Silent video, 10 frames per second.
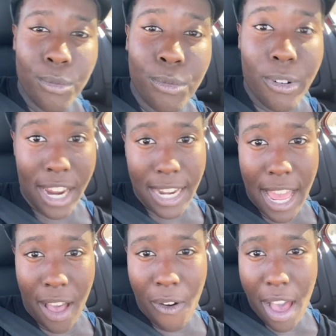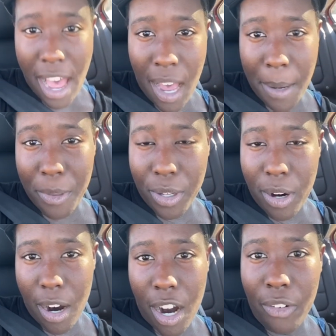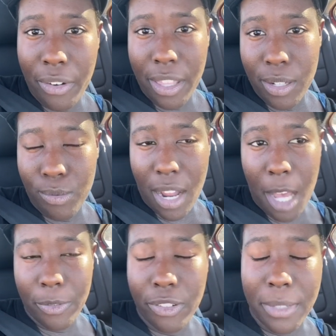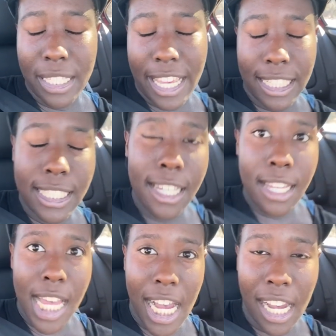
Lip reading: Right now, I'm in the car with Rob from Atlanta,